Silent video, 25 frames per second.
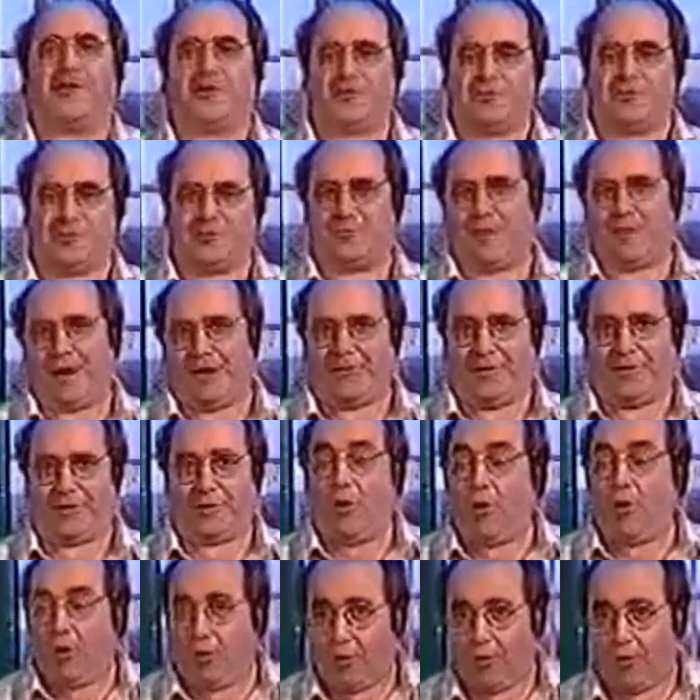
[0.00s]
Christmas merry.
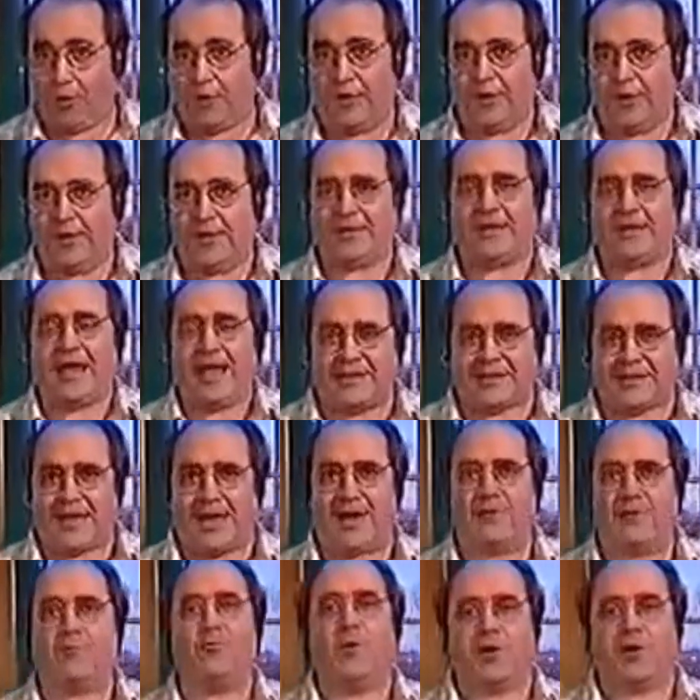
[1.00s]
Or, yeah,
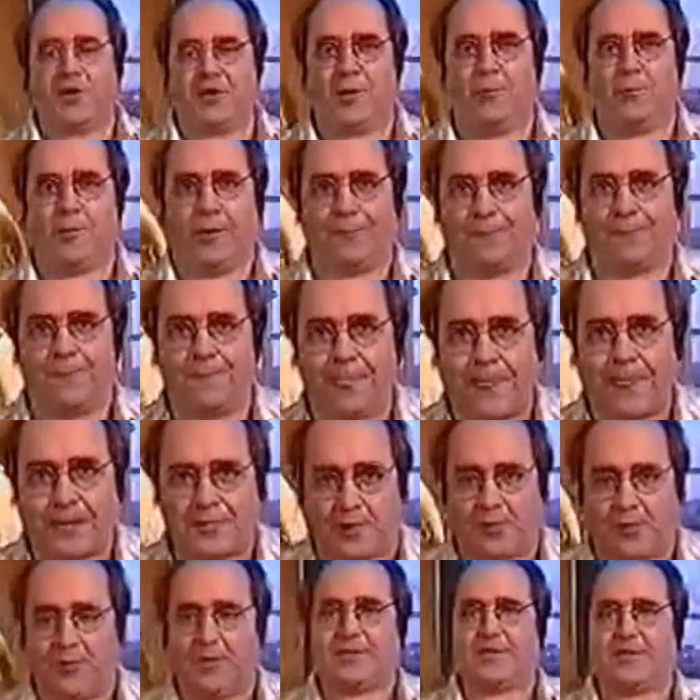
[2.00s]
Dan, what do you want?
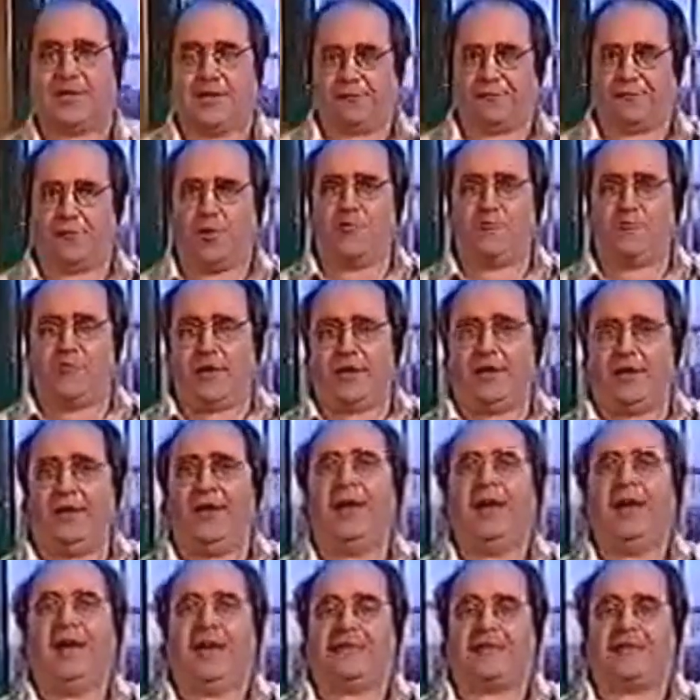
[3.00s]
So let's hear the phone ring,
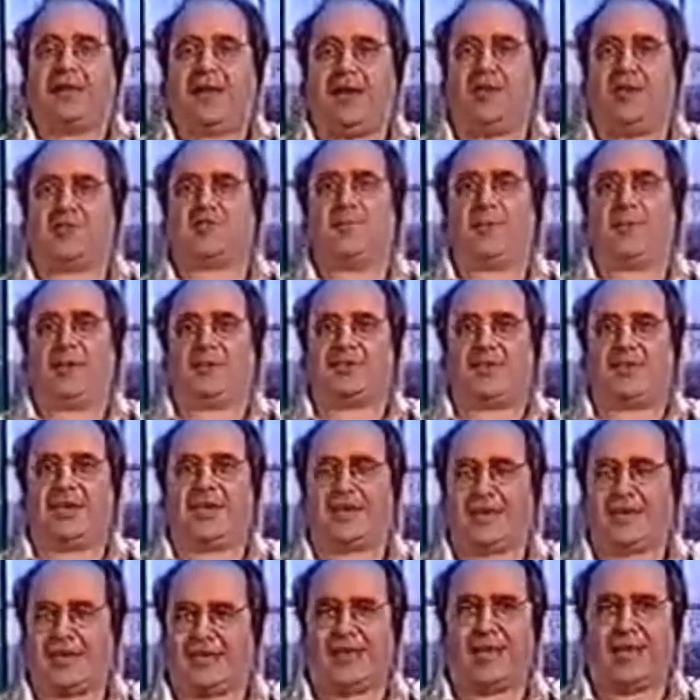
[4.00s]
and if they answer by
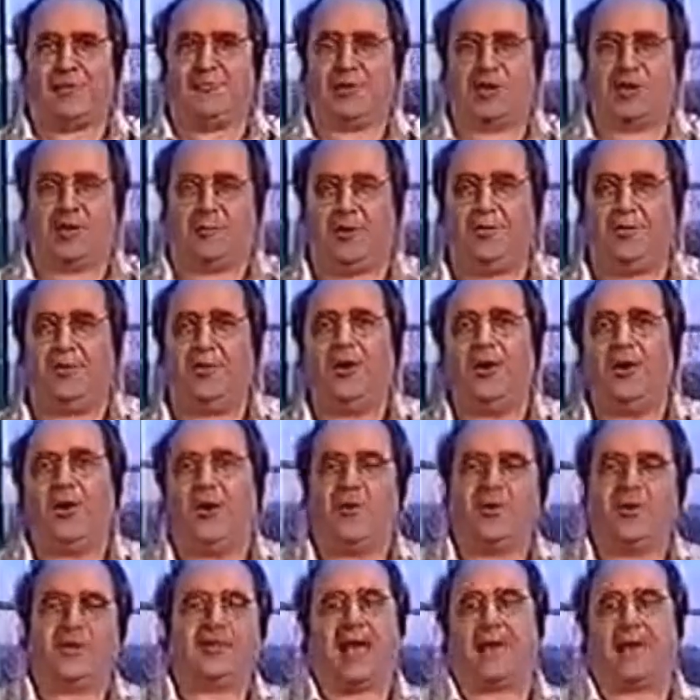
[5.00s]
saying, yeah, Dan, what do you want?
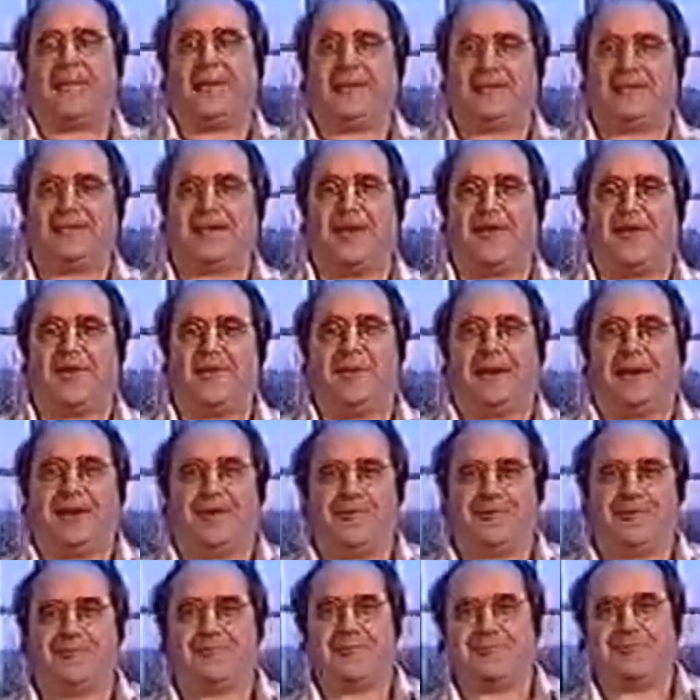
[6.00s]
Or if Gabby and Terry make
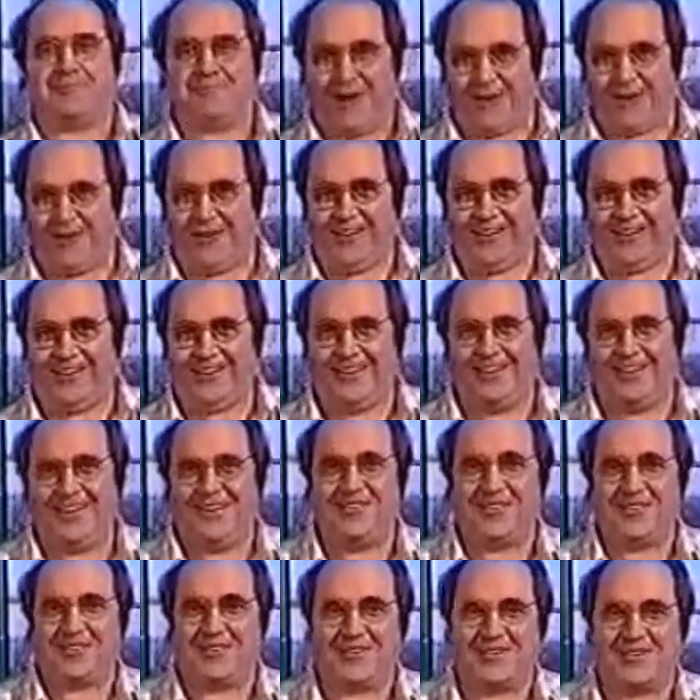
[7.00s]
Christmas merry,
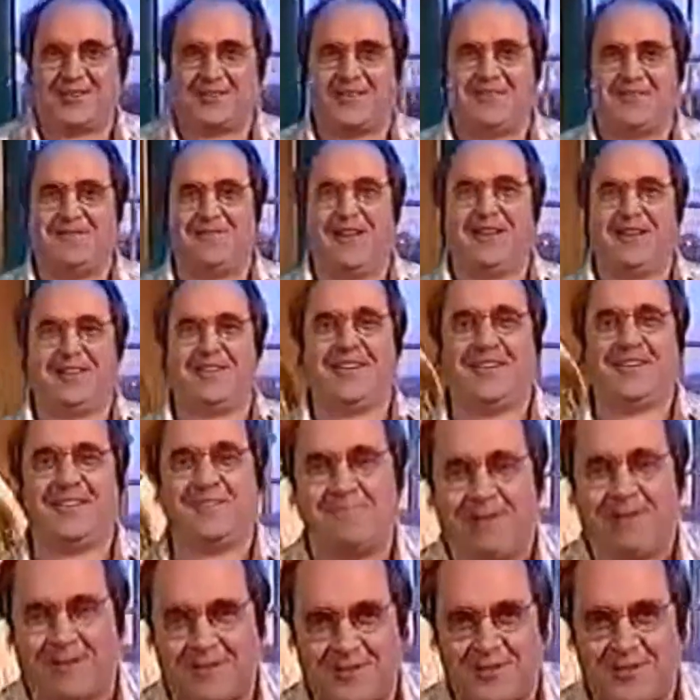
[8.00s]
which I just invented,
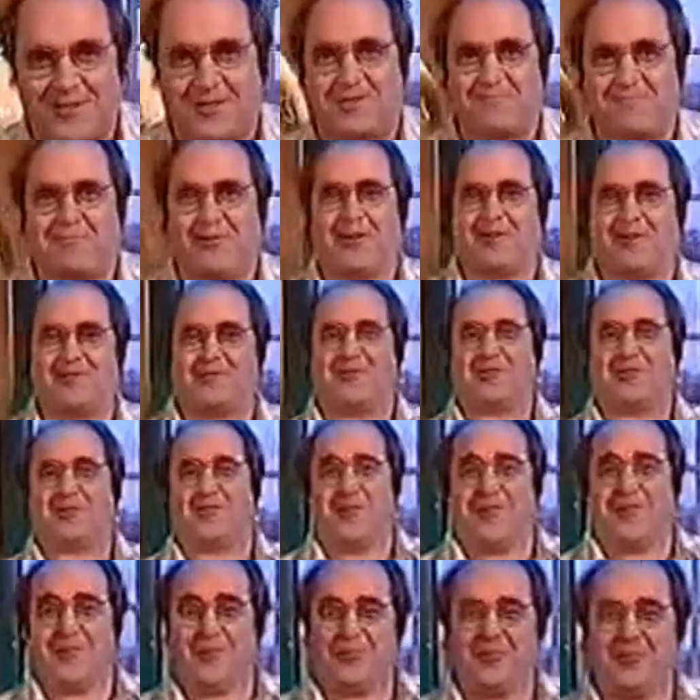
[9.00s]
much to the surprise of the
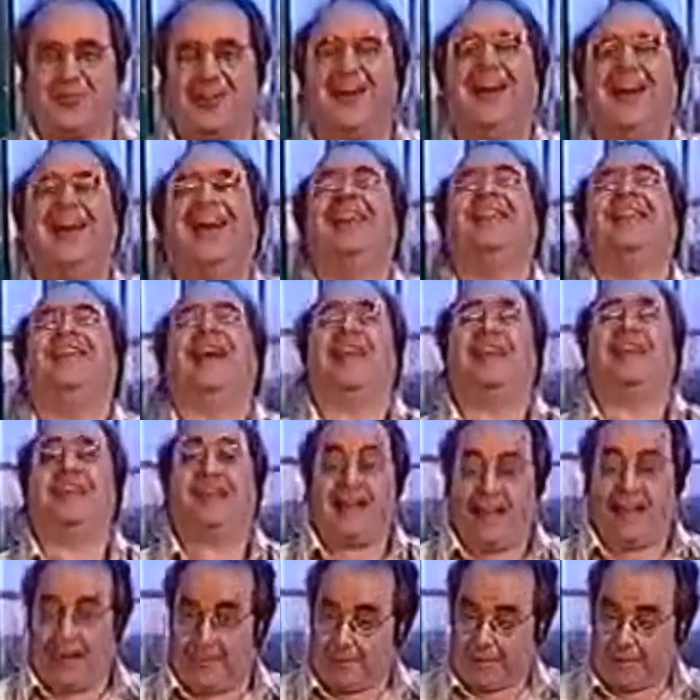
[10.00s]
crew, then
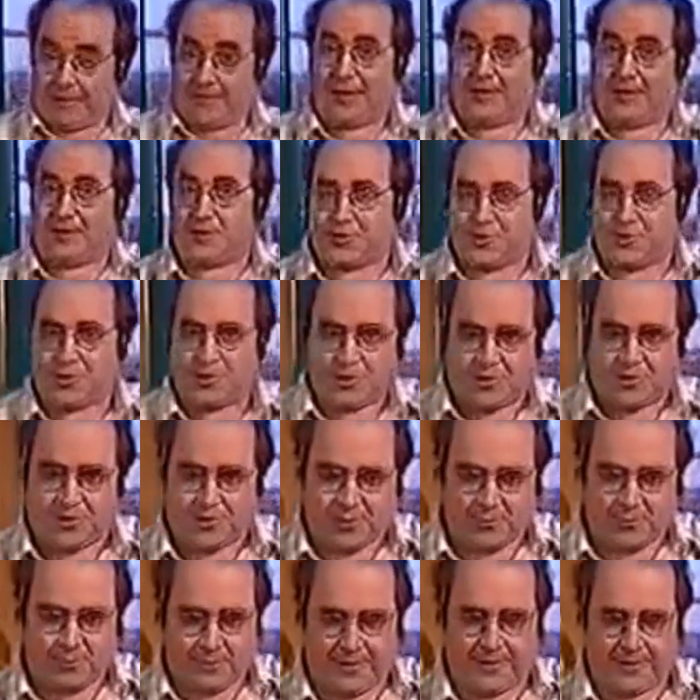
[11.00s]
here we go. Now,
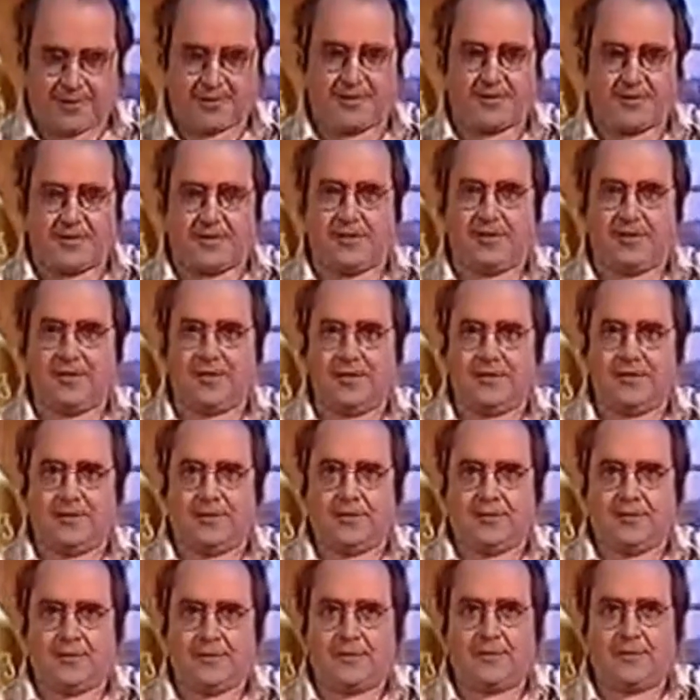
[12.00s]
shh, please.
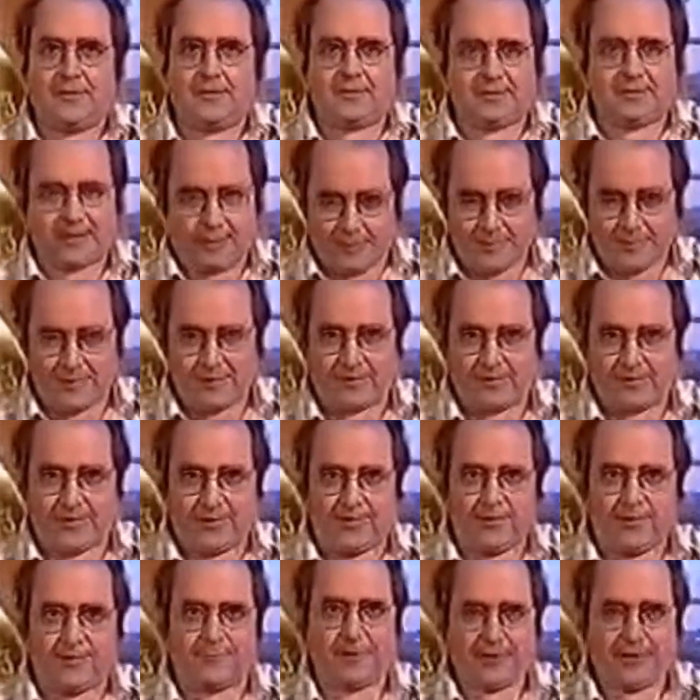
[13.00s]
Gabby and Terry
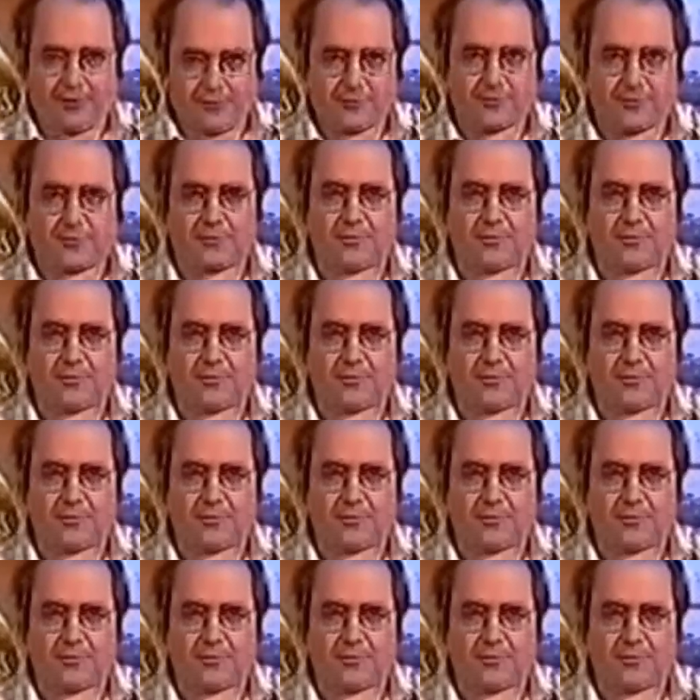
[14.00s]
make Christmas